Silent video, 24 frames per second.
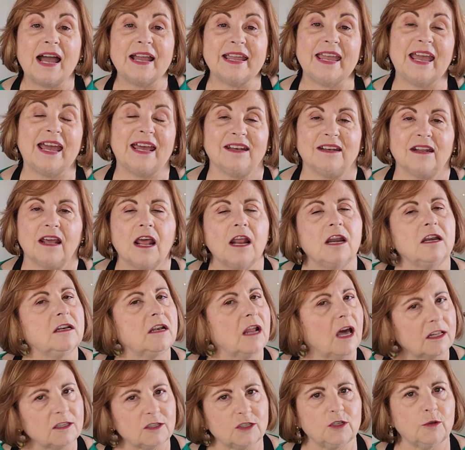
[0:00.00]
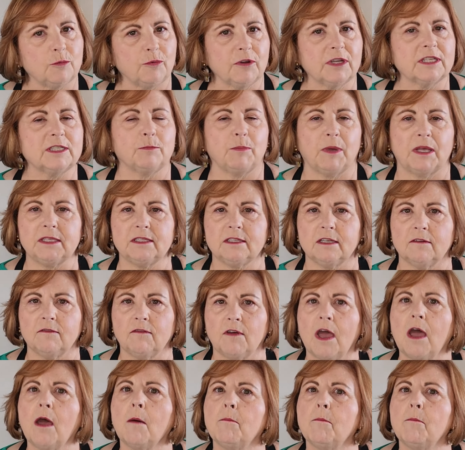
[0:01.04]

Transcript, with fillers: Again, not super expensive,